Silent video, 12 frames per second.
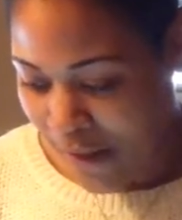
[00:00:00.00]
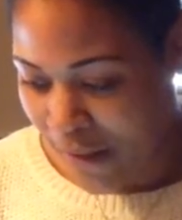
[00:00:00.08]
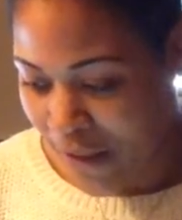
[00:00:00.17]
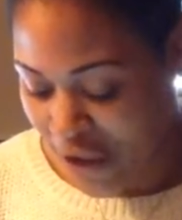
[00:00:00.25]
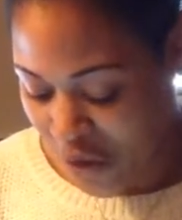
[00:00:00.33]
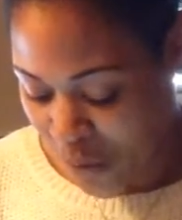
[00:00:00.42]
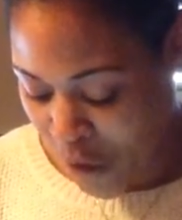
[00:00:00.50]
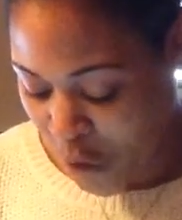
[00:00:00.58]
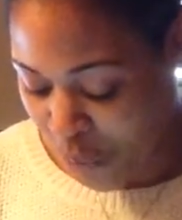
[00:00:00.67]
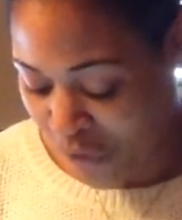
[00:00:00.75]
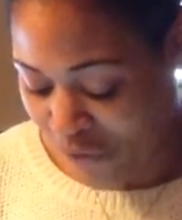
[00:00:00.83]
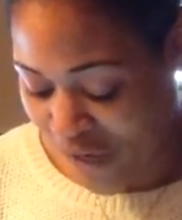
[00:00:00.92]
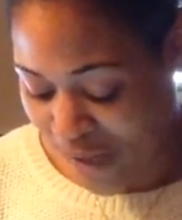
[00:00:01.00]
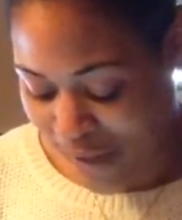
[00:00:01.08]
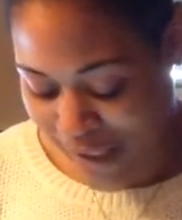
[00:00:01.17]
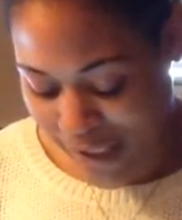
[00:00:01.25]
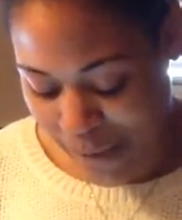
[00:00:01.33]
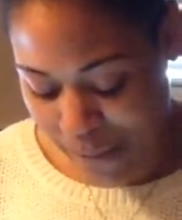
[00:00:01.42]
This quote profoundly
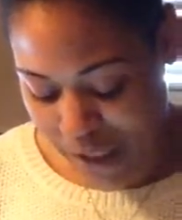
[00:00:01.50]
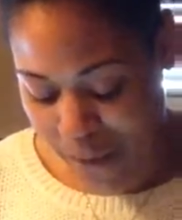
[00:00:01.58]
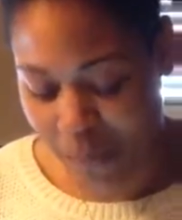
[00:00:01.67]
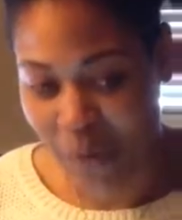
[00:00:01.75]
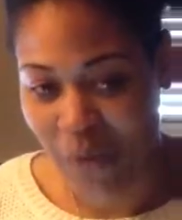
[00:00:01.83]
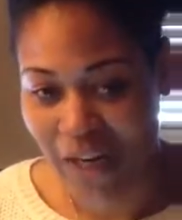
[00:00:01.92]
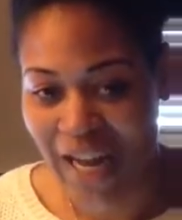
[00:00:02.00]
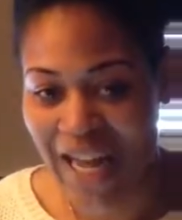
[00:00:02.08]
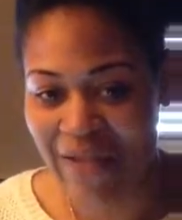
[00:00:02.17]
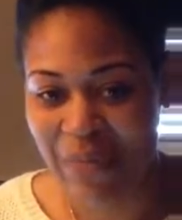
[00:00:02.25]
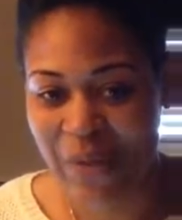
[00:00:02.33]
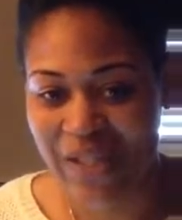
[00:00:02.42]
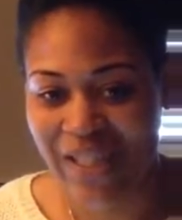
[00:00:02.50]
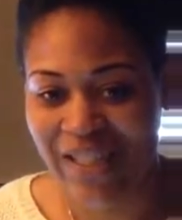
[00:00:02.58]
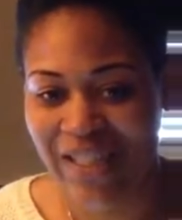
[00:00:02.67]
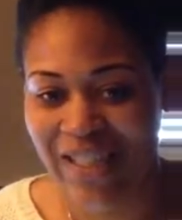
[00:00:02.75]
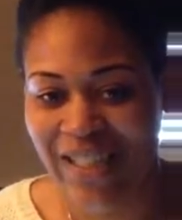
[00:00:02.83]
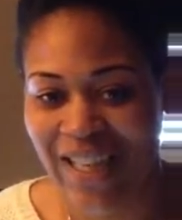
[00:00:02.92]
sums up what I have
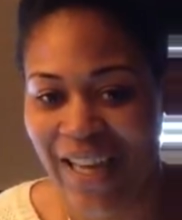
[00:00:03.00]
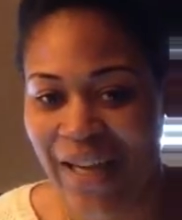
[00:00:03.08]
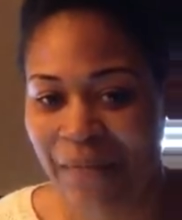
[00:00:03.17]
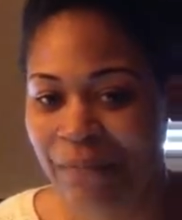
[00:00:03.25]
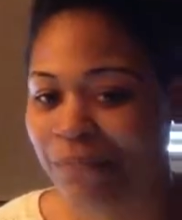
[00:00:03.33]
presented today.